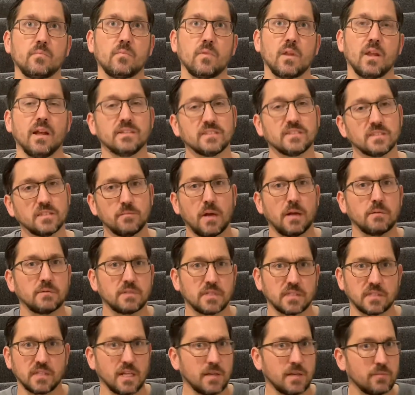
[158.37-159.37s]
and sometimes
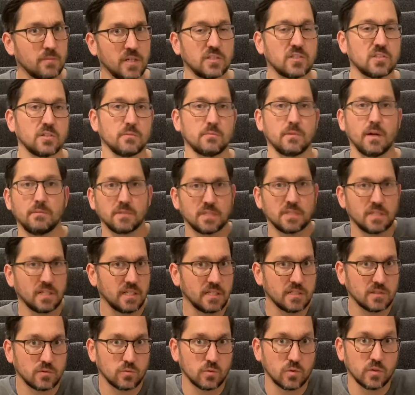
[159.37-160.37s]
it's image, sometimes it
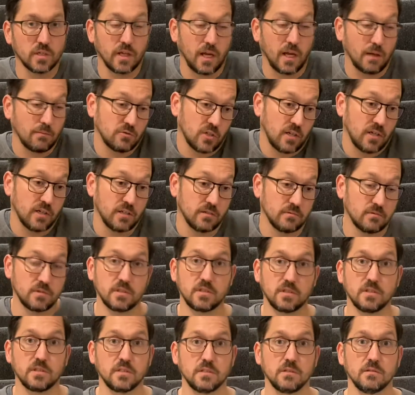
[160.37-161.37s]
is really, I'm trying to
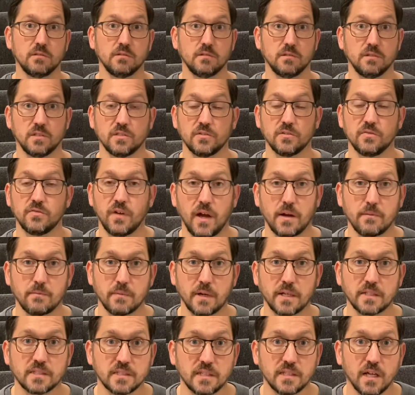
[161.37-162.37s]
define
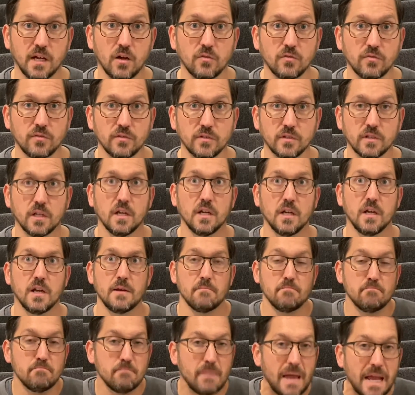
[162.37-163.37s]
myself and
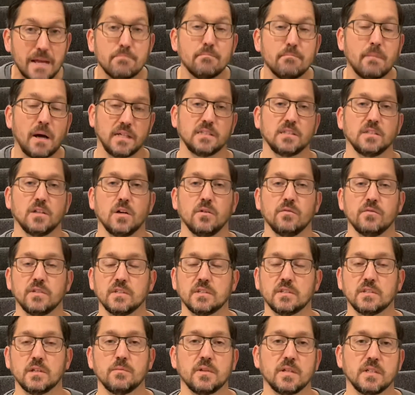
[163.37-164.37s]
make myself
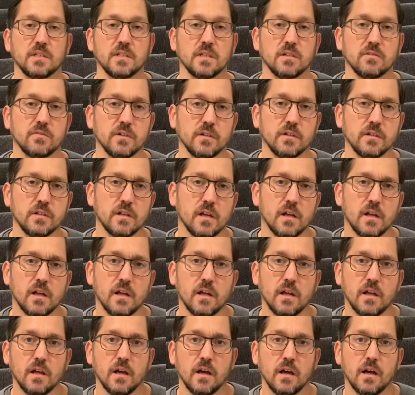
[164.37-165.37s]
into something different.
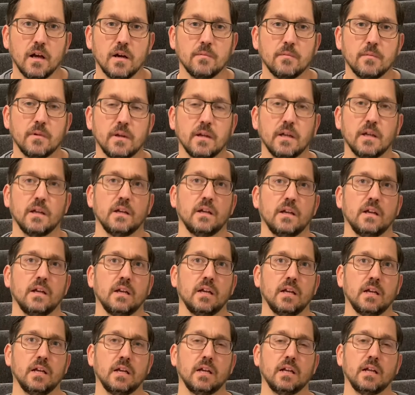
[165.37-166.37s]

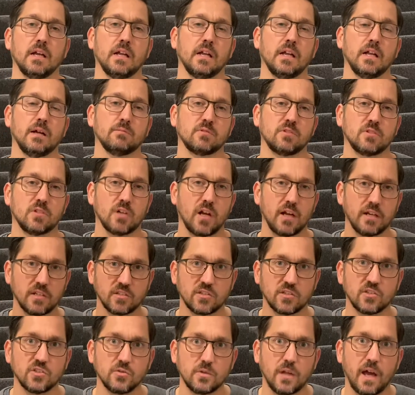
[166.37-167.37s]
And I'm trying to
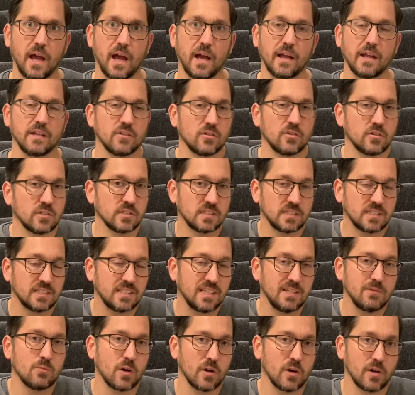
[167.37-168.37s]
do that, and you can
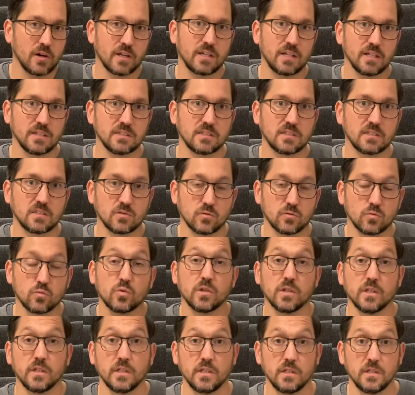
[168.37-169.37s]
see where it gets
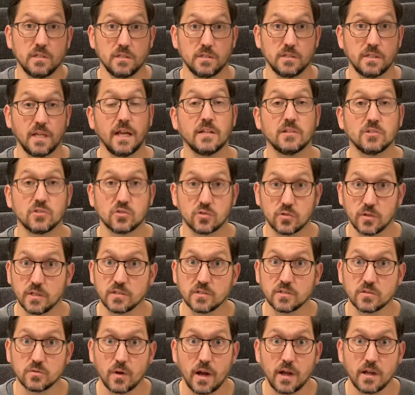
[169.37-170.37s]
really
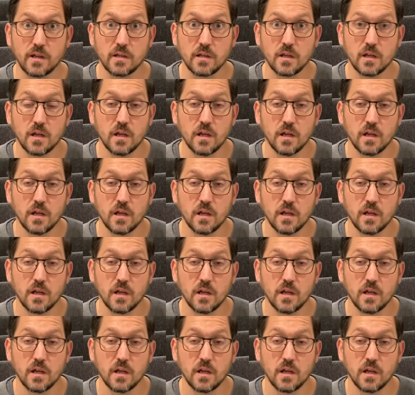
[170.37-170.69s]
dangerous, right?